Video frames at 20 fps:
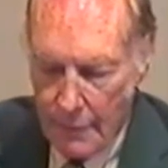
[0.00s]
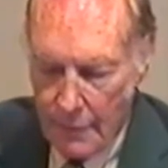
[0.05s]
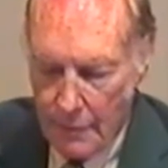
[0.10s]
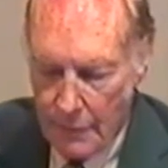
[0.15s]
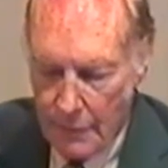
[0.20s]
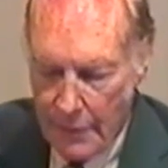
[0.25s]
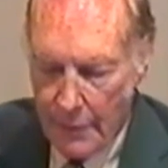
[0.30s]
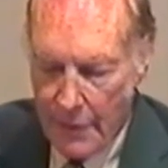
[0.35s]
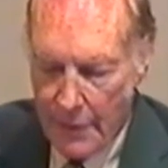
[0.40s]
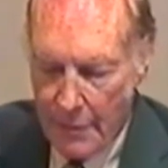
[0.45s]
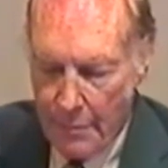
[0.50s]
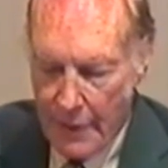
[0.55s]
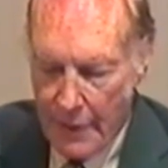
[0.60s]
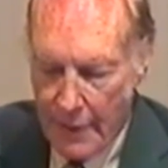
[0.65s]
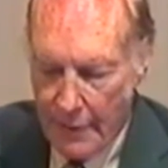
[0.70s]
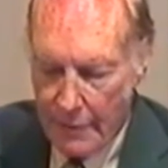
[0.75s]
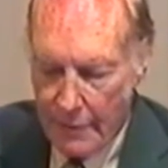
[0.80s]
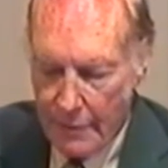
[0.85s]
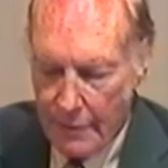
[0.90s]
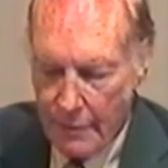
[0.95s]
we will
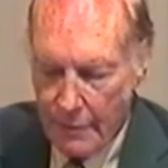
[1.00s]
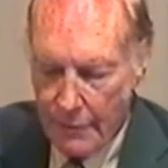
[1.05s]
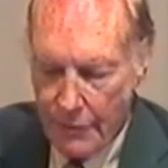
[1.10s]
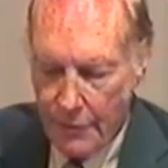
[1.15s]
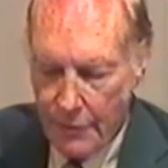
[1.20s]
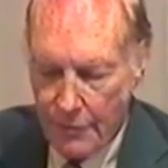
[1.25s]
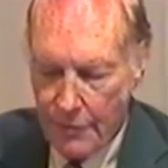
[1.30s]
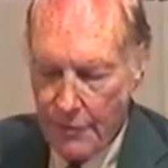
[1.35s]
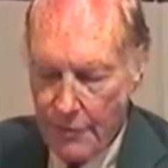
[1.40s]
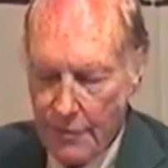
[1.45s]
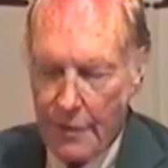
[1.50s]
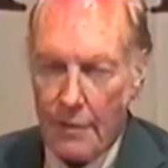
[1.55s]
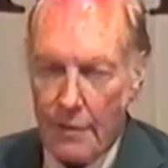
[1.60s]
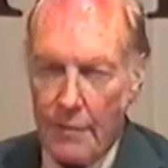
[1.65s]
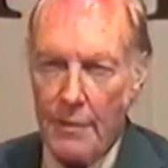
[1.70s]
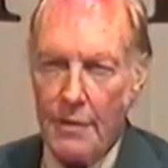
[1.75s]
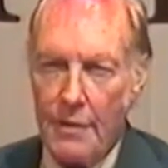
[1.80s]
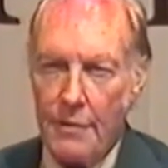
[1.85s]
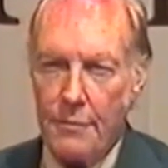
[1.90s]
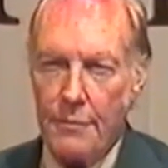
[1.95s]
abandon future
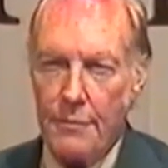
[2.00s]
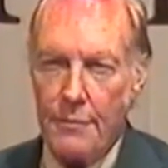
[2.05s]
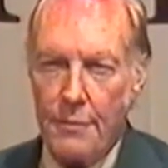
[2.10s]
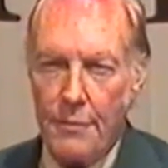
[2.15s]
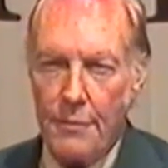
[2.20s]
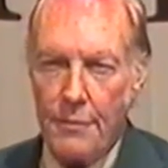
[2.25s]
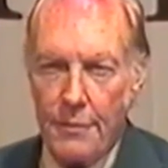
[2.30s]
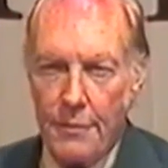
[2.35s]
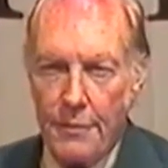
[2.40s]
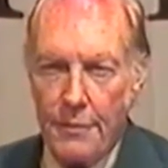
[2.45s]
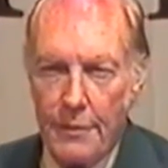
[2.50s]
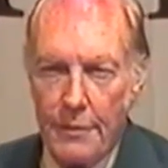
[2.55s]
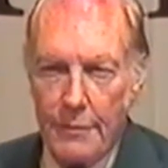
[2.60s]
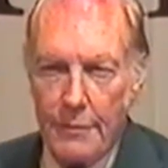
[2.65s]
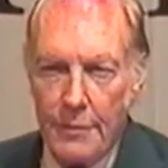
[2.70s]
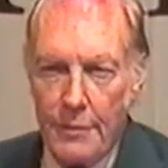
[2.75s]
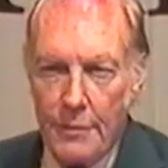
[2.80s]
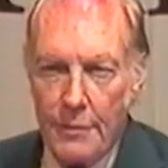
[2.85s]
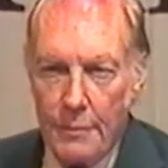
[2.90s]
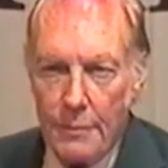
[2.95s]
generations to
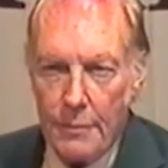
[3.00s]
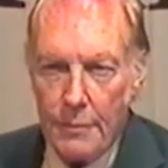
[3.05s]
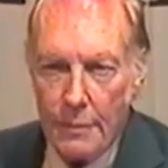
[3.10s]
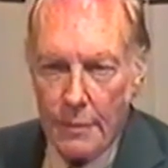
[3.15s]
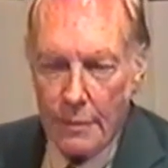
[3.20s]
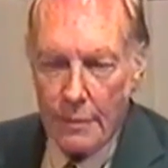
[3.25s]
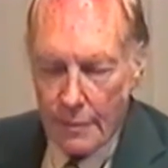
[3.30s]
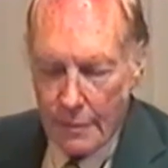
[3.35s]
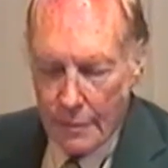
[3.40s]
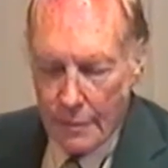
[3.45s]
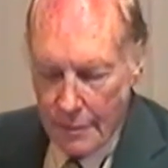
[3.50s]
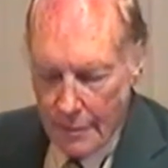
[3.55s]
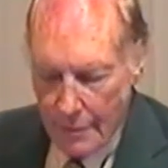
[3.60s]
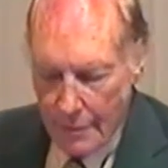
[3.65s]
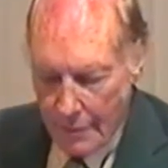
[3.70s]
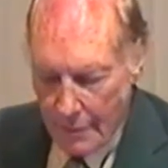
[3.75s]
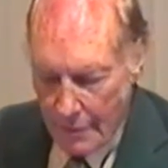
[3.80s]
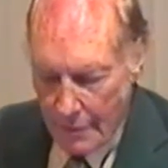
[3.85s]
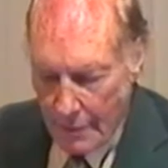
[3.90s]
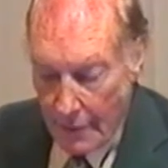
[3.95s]
servitude.
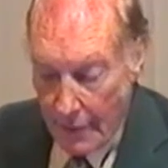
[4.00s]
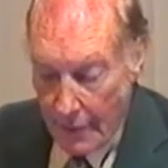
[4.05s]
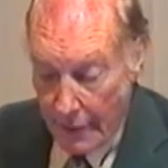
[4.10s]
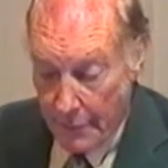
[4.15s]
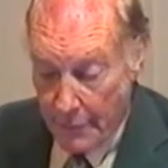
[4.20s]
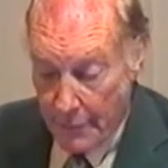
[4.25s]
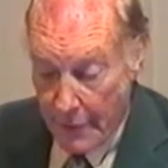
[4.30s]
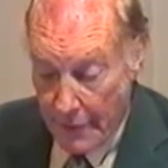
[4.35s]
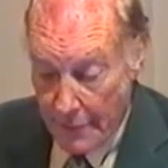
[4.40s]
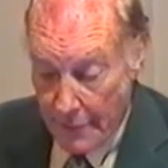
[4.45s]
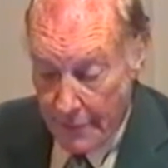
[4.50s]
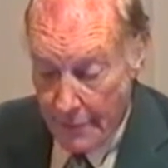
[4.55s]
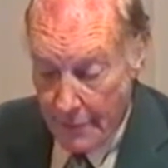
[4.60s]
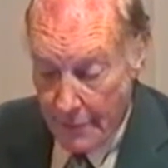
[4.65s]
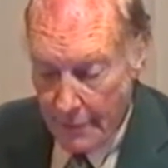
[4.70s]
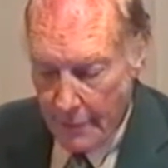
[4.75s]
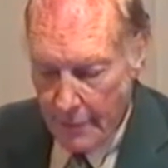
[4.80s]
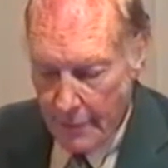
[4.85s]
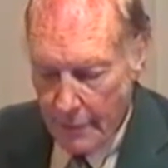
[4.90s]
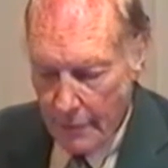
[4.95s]
At
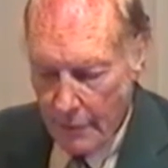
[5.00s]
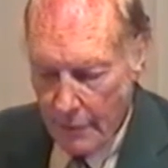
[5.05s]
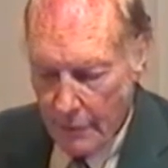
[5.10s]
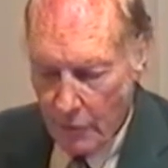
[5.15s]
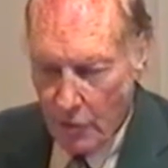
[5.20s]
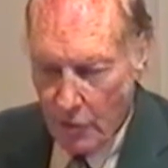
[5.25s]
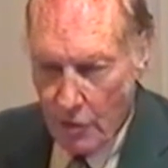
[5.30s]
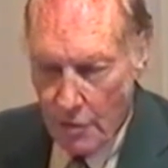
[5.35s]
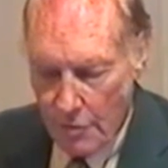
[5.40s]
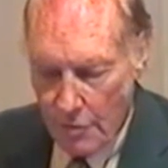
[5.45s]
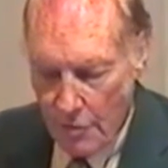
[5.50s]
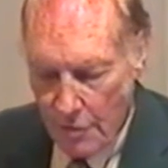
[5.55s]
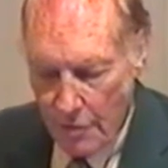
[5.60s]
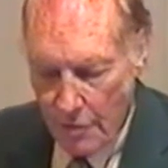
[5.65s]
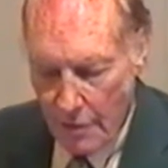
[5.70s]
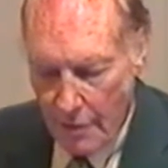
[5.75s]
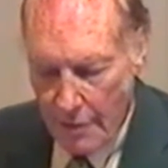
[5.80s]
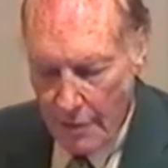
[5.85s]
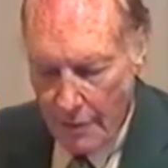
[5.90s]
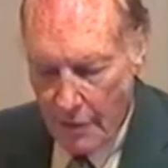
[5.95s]
best, to
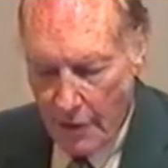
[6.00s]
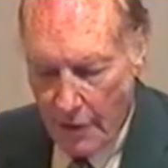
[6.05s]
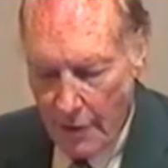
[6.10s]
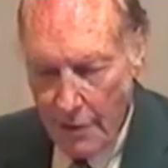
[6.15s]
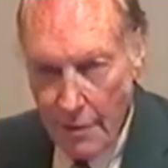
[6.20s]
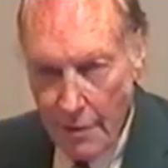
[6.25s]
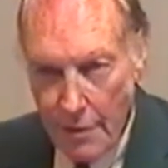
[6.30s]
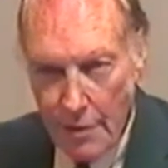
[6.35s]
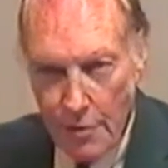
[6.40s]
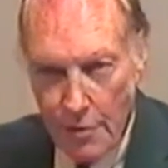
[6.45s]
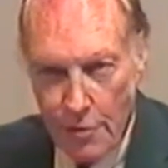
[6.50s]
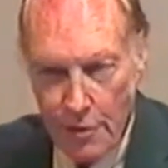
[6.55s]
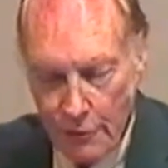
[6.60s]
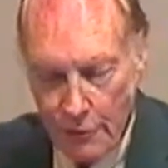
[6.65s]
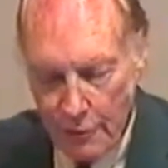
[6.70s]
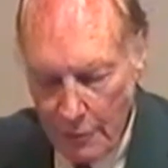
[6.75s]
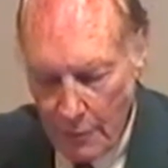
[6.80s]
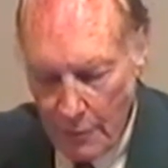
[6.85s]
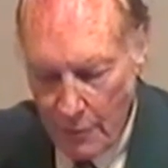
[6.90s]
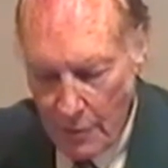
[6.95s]
constantly recurring
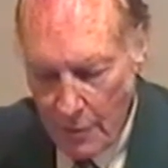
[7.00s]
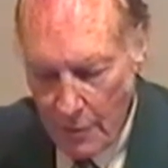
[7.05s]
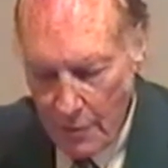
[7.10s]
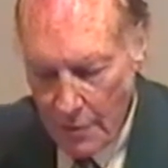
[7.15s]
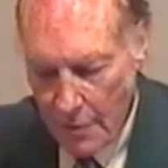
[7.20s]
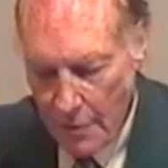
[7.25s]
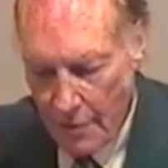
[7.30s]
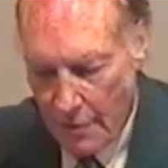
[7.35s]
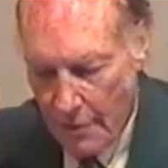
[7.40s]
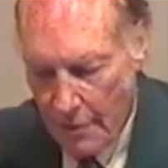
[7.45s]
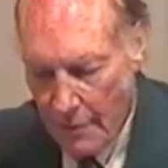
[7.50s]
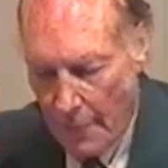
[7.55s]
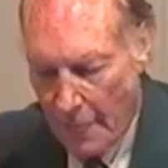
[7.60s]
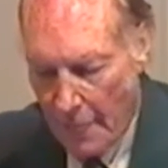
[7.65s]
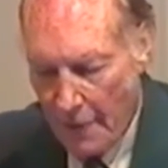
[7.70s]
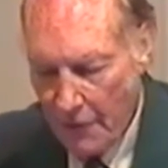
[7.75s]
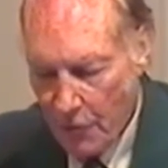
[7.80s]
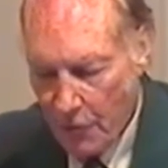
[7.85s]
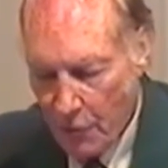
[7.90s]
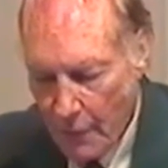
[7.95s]
civil wars,
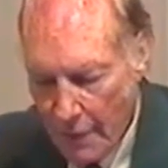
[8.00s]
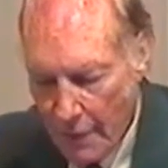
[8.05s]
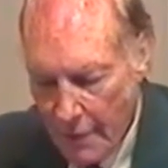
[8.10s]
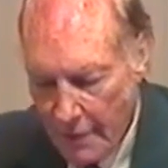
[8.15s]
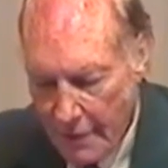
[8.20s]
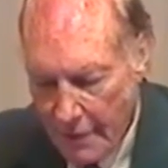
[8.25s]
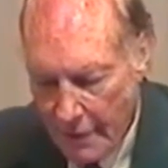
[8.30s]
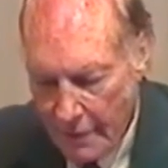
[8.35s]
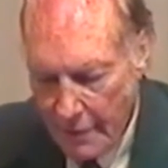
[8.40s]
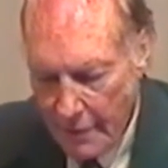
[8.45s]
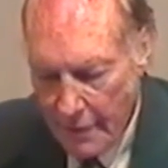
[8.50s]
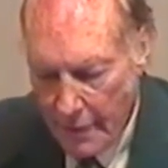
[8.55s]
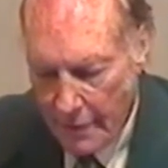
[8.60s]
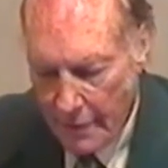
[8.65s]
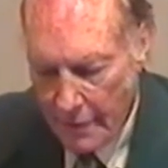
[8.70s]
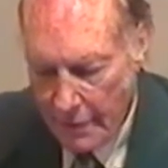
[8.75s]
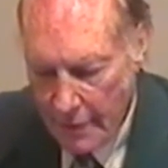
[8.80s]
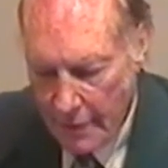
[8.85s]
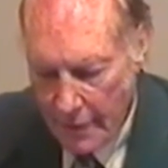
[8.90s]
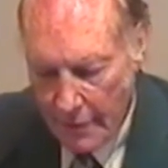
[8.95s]
each one
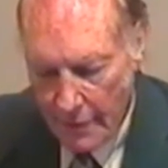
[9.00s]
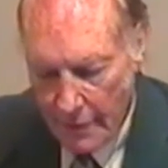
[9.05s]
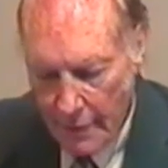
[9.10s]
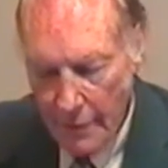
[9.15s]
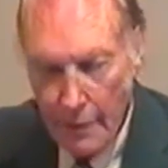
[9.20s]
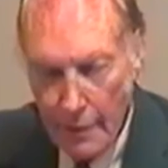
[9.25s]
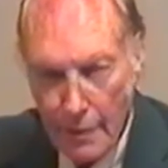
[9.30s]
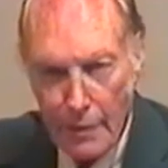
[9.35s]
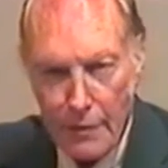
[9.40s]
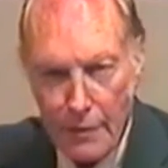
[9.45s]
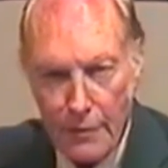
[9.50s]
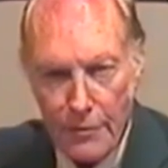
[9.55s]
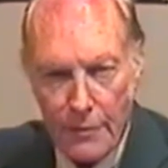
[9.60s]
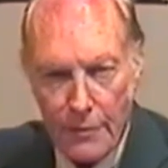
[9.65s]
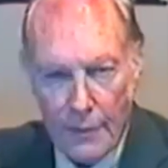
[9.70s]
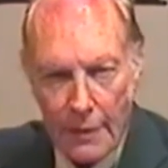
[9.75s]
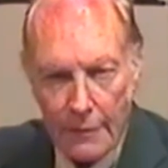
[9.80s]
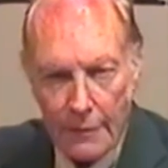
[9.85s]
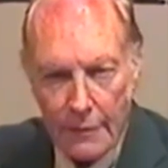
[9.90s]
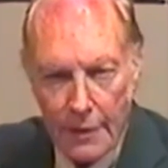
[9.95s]
detonating another
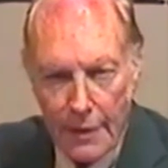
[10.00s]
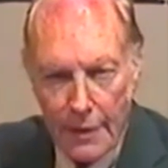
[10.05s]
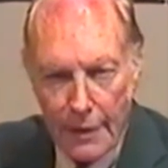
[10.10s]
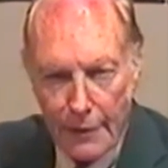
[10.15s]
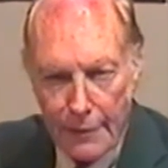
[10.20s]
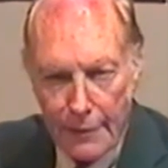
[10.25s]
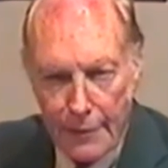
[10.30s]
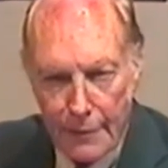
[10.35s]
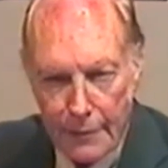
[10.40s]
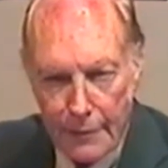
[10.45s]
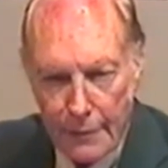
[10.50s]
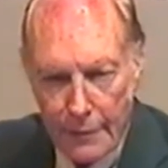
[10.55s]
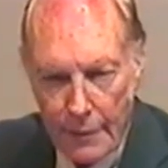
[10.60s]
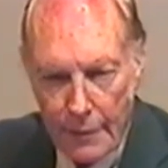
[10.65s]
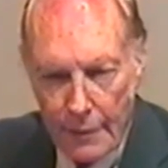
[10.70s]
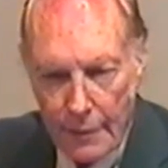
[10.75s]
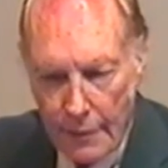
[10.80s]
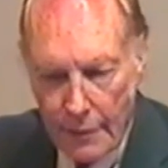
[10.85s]
throughout the next century.